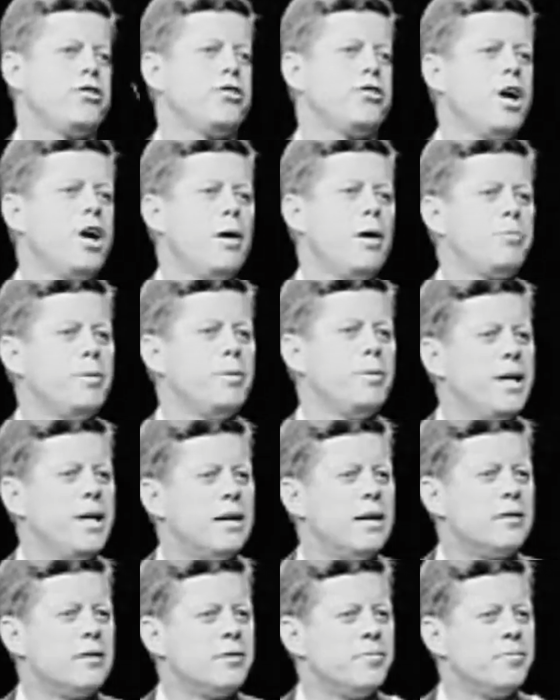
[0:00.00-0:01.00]
to stop the
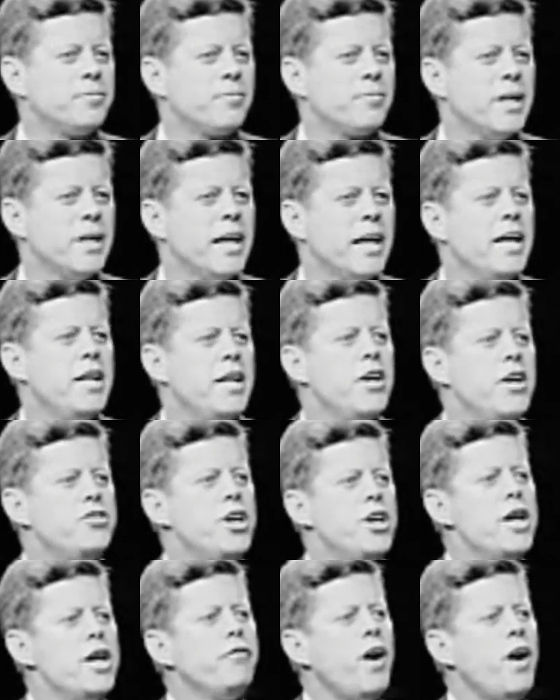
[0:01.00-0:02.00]
bill. It
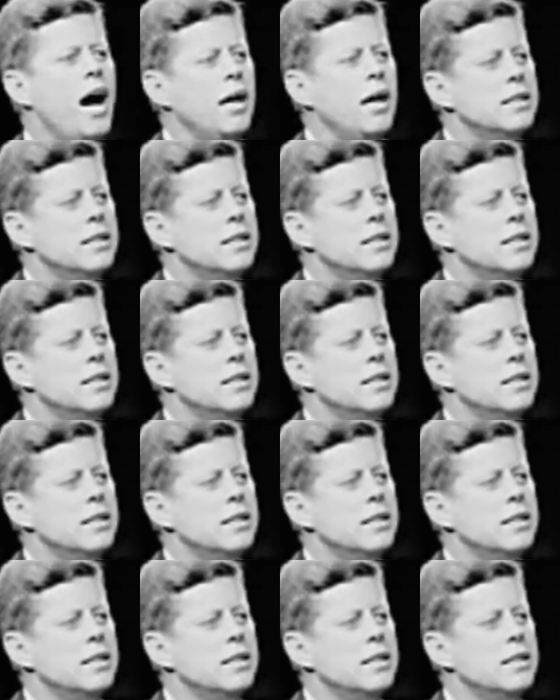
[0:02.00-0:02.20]
is if